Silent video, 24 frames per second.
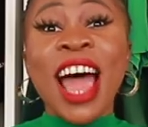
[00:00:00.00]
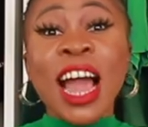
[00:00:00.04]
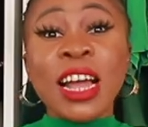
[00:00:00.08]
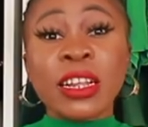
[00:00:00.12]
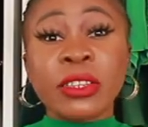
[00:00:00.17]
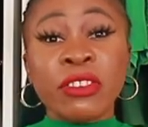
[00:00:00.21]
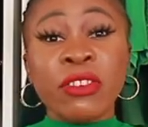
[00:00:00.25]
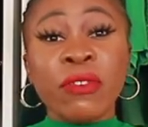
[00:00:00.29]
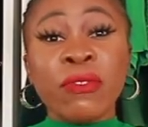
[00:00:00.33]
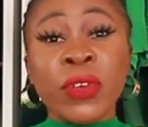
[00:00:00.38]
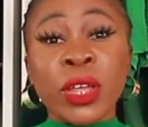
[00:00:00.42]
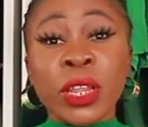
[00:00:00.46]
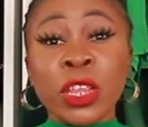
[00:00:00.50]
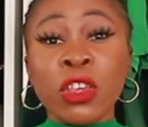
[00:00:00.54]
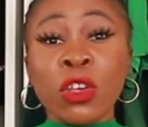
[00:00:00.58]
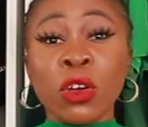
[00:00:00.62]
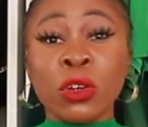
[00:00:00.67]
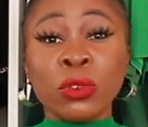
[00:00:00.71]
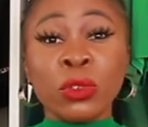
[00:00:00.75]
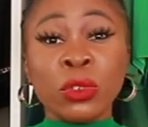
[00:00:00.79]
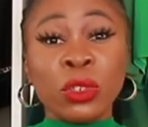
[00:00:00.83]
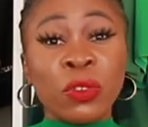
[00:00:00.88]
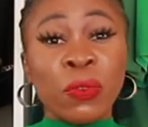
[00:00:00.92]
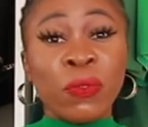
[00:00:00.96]
activate
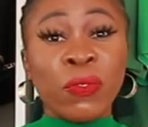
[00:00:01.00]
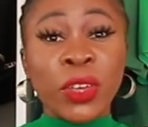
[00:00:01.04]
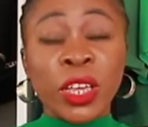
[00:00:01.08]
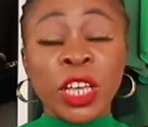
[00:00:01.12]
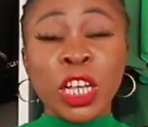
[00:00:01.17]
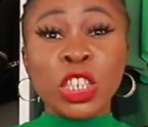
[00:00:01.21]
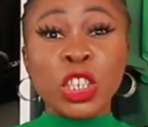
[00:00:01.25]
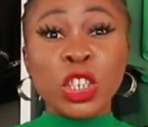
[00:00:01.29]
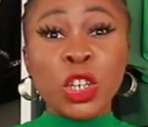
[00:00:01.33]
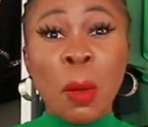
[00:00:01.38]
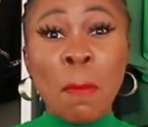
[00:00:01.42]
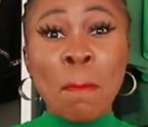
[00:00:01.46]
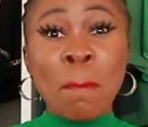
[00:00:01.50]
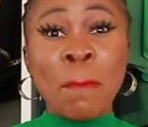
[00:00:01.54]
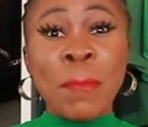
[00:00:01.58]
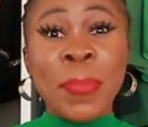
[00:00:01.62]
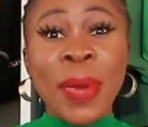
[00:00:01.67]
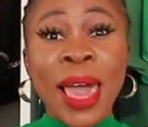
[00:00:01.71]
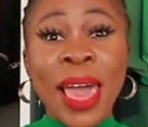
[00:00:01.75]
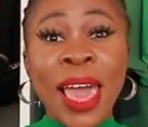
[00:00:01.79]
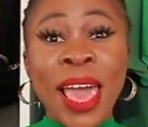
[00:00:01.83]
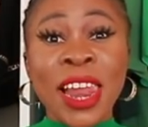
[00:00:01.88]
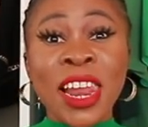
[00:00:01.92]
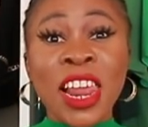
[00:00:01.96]
your notification
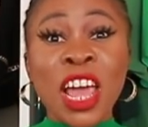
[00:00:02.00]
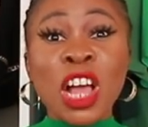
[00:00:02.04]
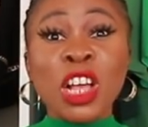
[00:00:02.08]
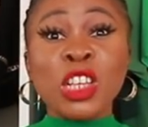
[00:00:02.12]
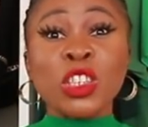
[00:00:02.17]
bell